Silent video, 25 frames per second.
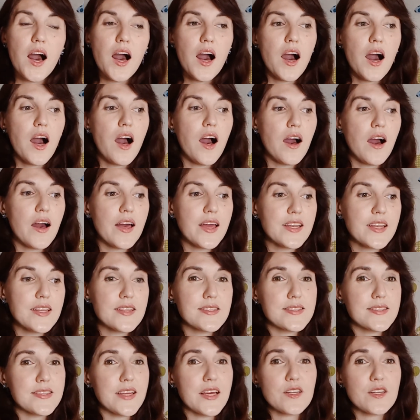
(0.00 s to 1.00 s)
And
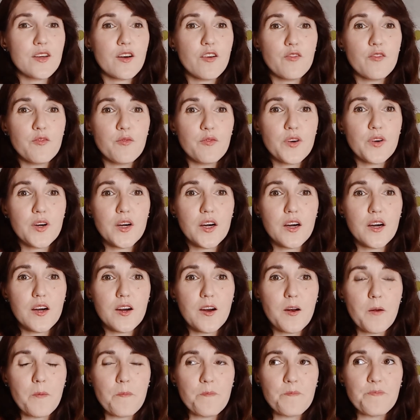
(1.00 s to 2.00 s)
instead of
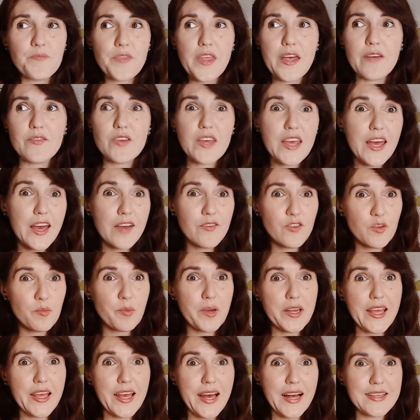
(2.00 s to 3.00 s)
having
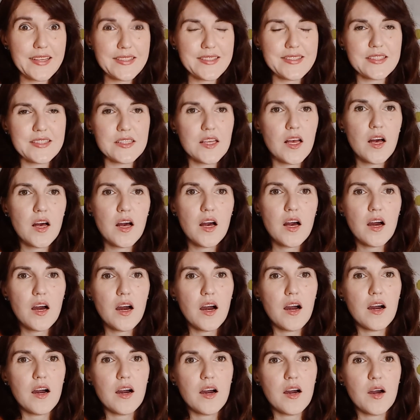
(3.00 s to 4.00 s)
everybody else
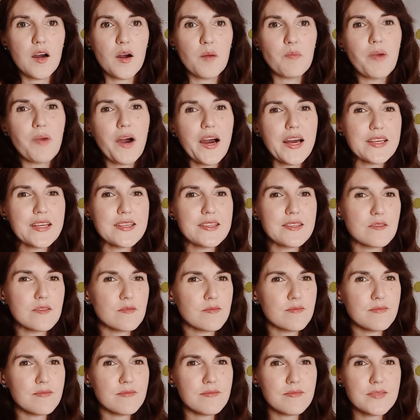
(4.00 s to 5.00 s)
buying
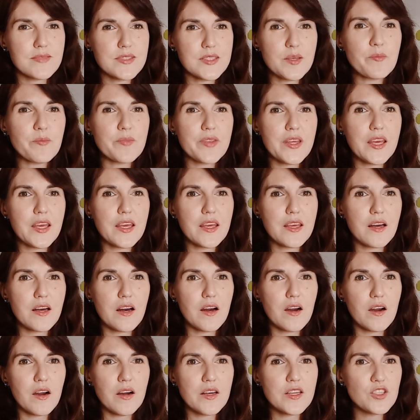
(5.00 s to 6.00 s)
something
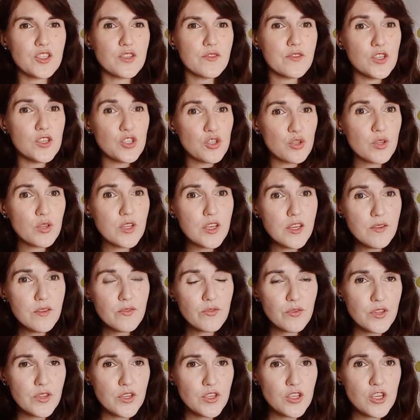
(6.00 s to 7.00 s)
individually
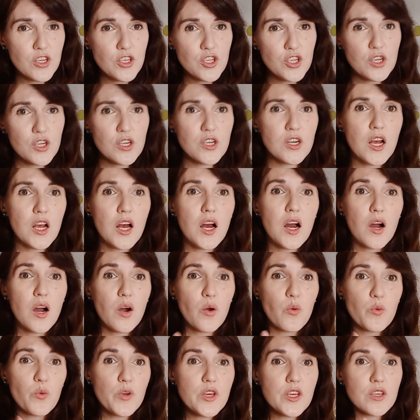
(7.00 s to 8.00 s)
for the teacher,
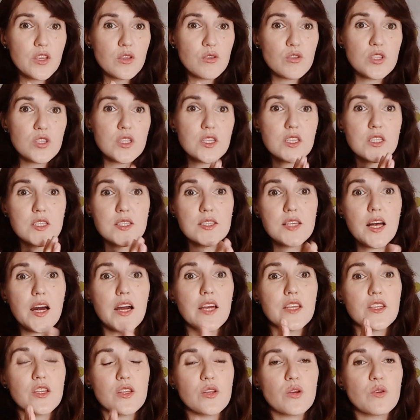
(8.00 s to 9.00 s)
we usually
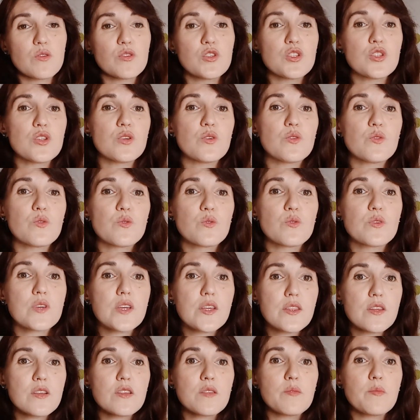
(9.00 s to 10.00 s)
decide, to
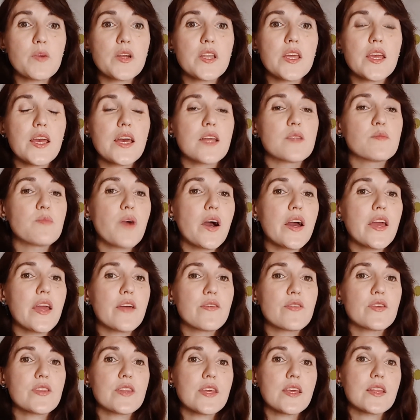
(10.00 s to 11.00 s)
gather the money and buy
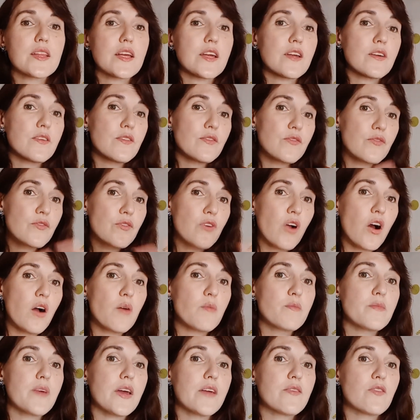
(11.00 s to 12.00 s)
everything like
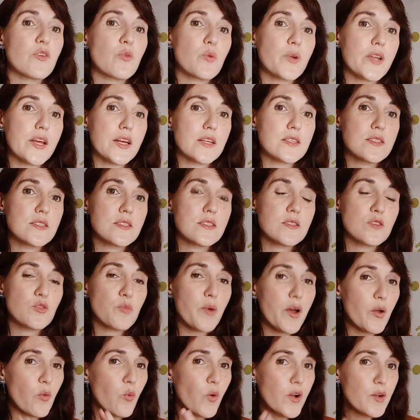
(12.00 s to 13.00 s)
from everyone else, to
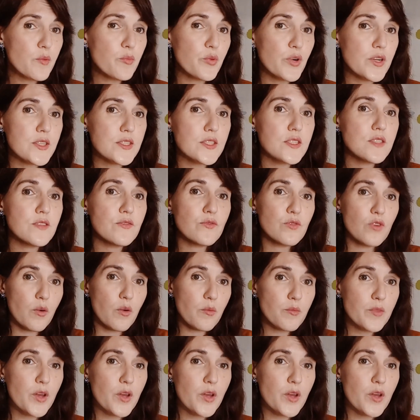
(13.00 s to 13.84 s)
buy one present from the